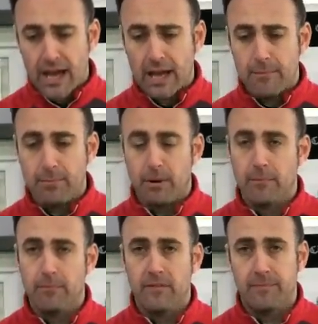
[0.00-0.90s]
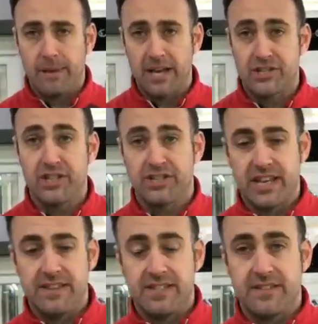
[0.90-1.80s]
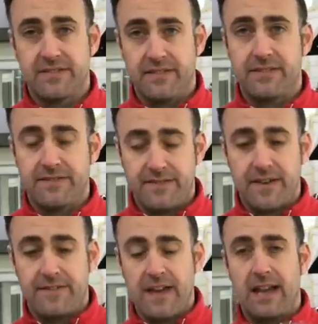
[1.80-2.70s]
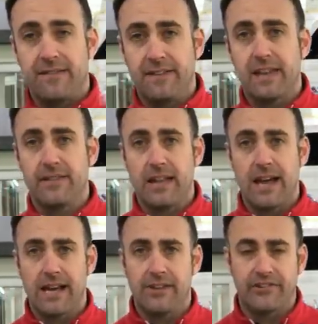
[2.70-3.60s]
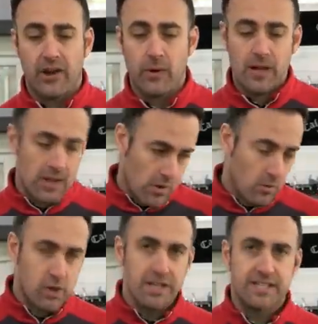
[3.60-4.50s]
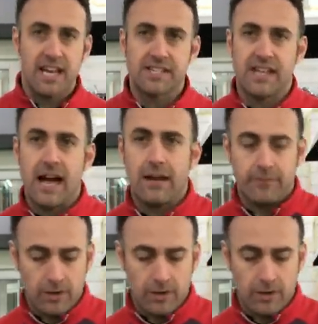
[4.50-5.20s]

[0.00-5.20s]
Um, but P X G is saying this is a fairly forgiving iron, so we're going to test that.